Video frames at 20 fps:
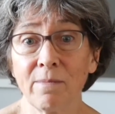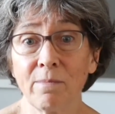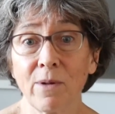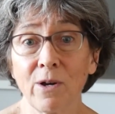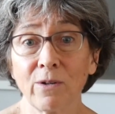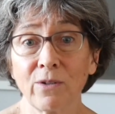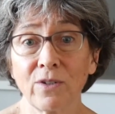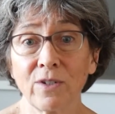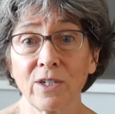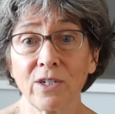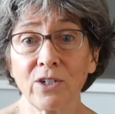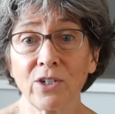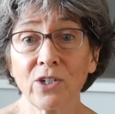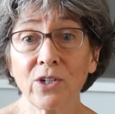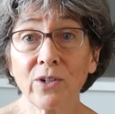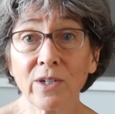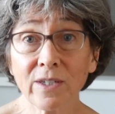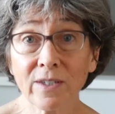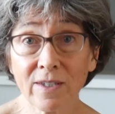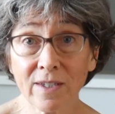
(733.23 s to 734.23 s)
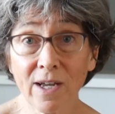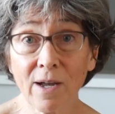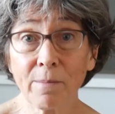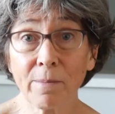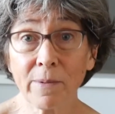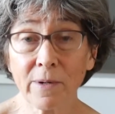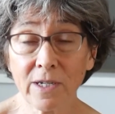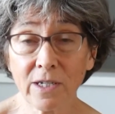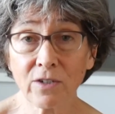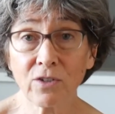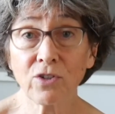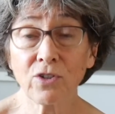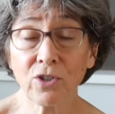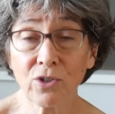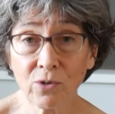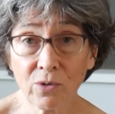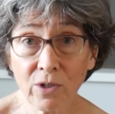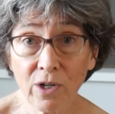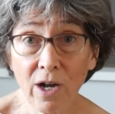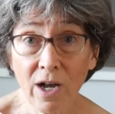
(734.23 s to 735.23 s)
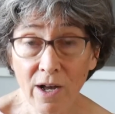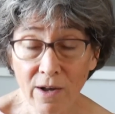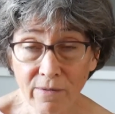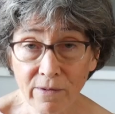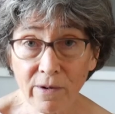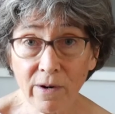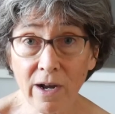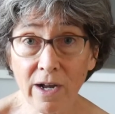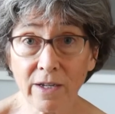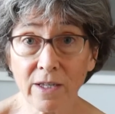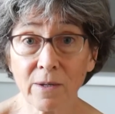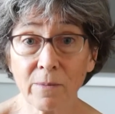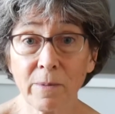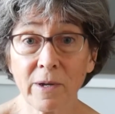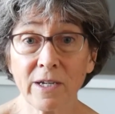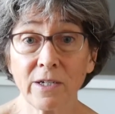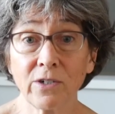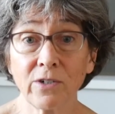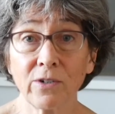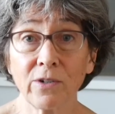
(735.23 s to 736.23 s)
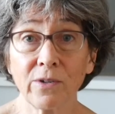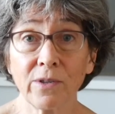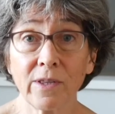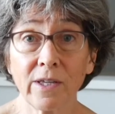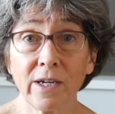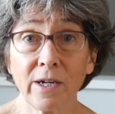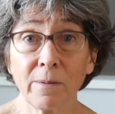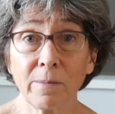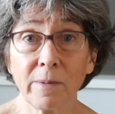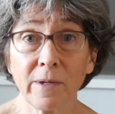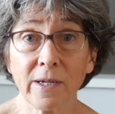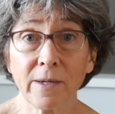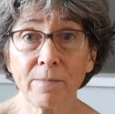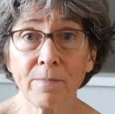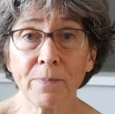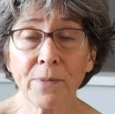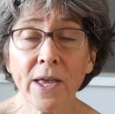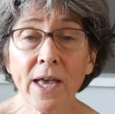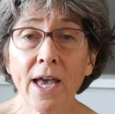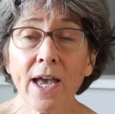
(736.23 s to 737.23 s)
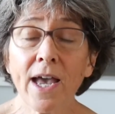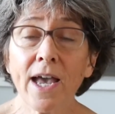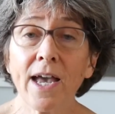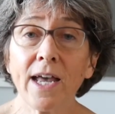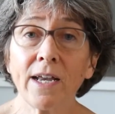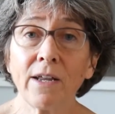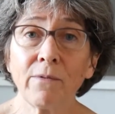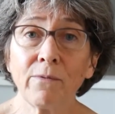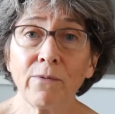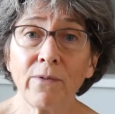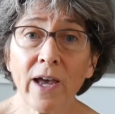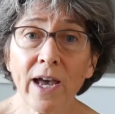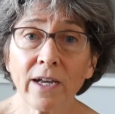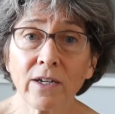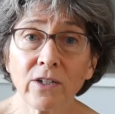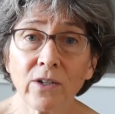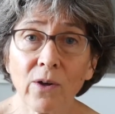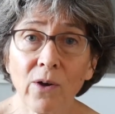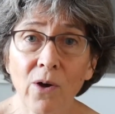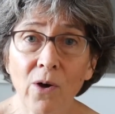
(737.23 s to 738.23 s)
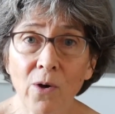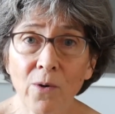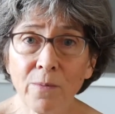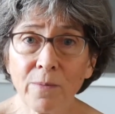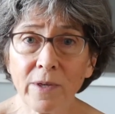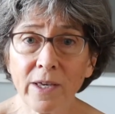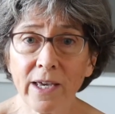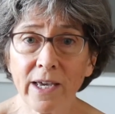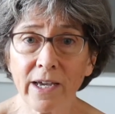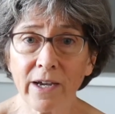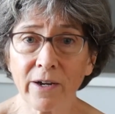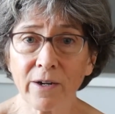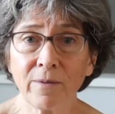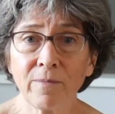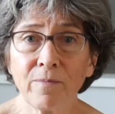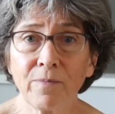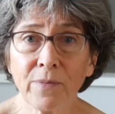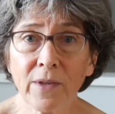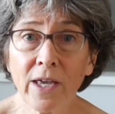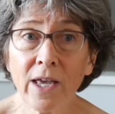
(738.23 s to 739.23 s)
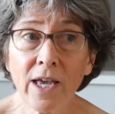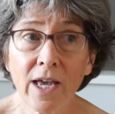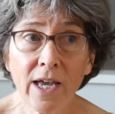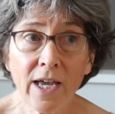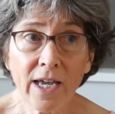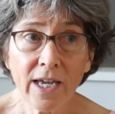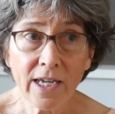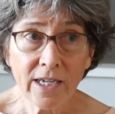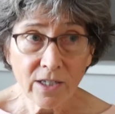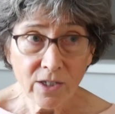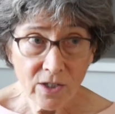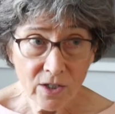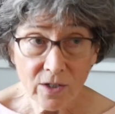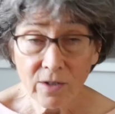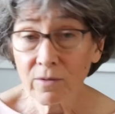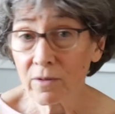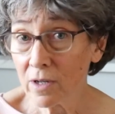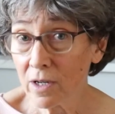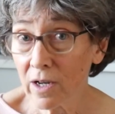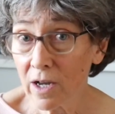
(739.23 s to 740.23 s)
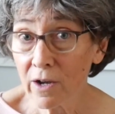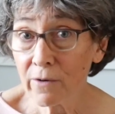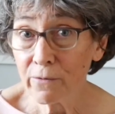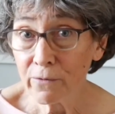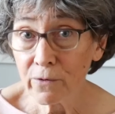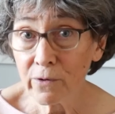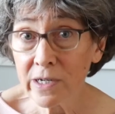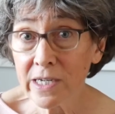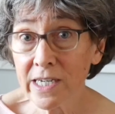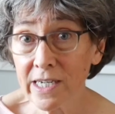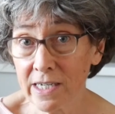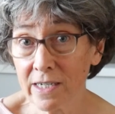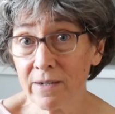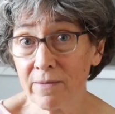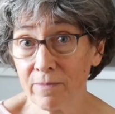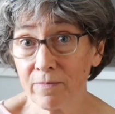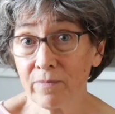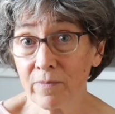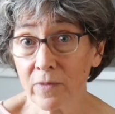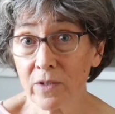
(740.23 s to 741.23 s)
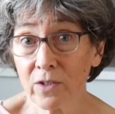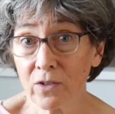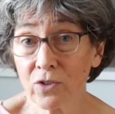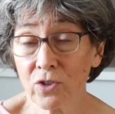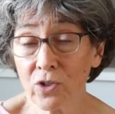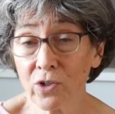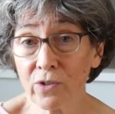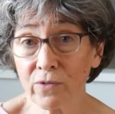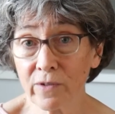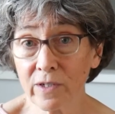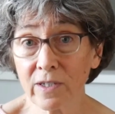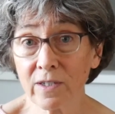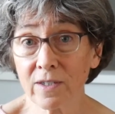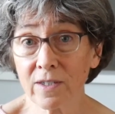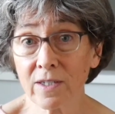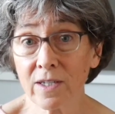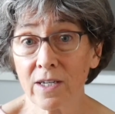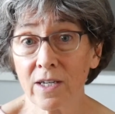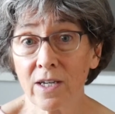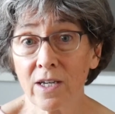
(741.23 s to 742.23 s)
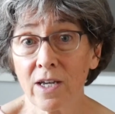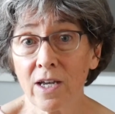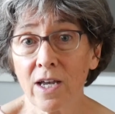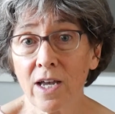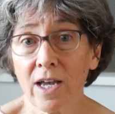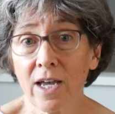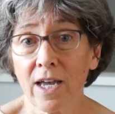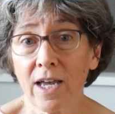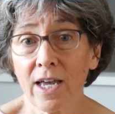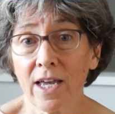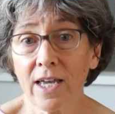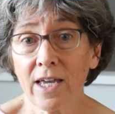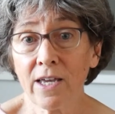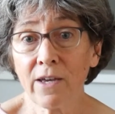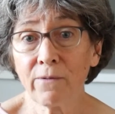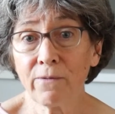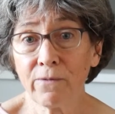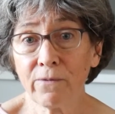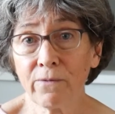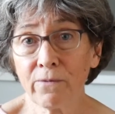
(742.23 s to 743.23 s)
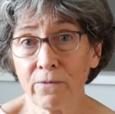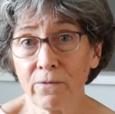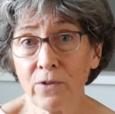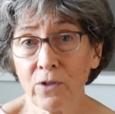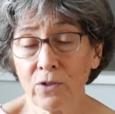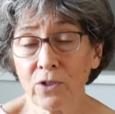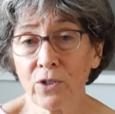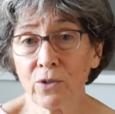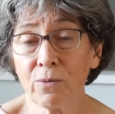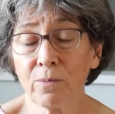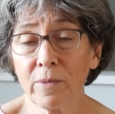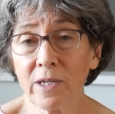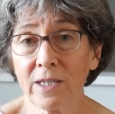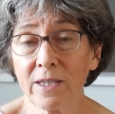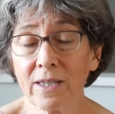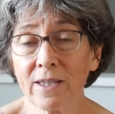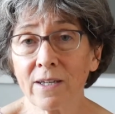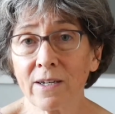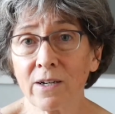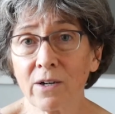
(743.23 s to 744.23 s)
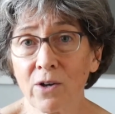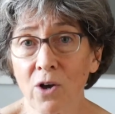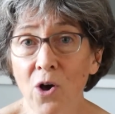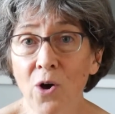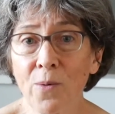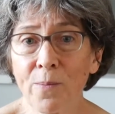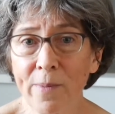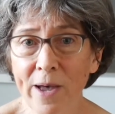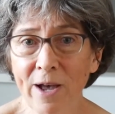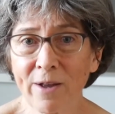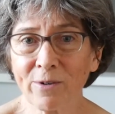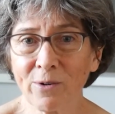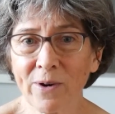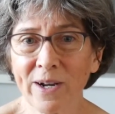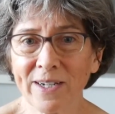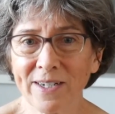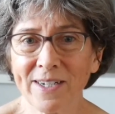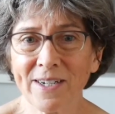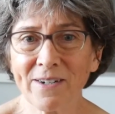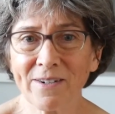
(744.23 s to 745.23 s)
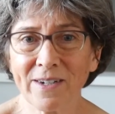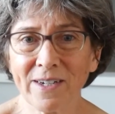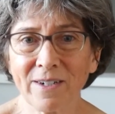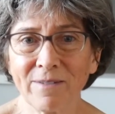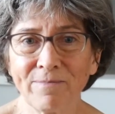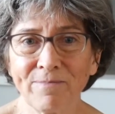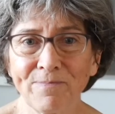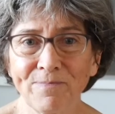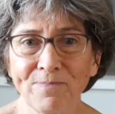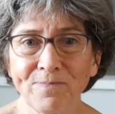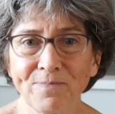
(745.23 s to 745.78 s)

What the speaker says: most insurance companies do cover occupational therapy. And in fact, home care is a free service if you do meet the homebound criteria.